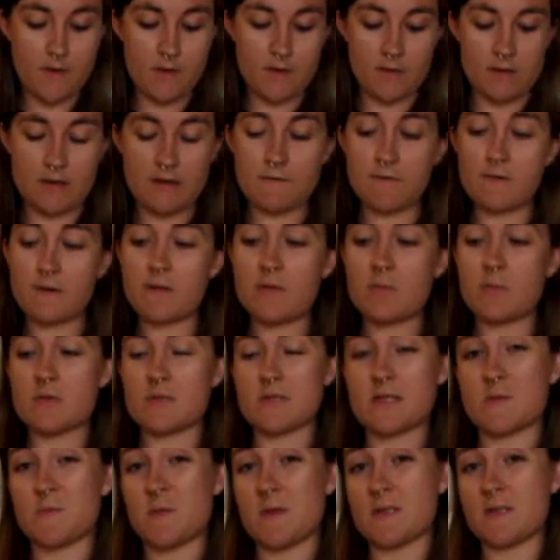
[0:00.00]
They're definitely the most
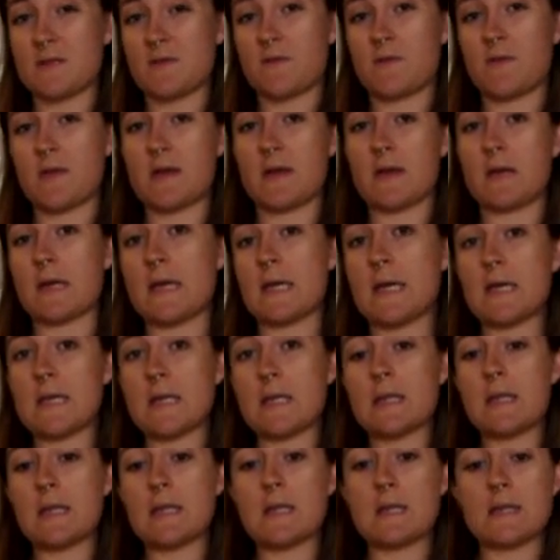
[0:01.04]
expensive thing
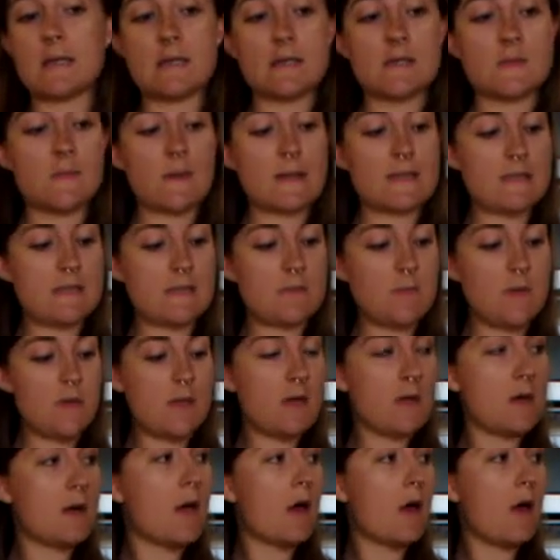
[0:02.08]
in this
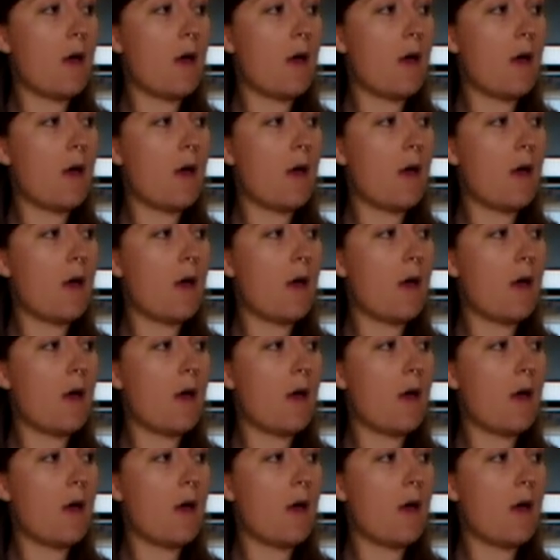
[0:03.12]
recipe.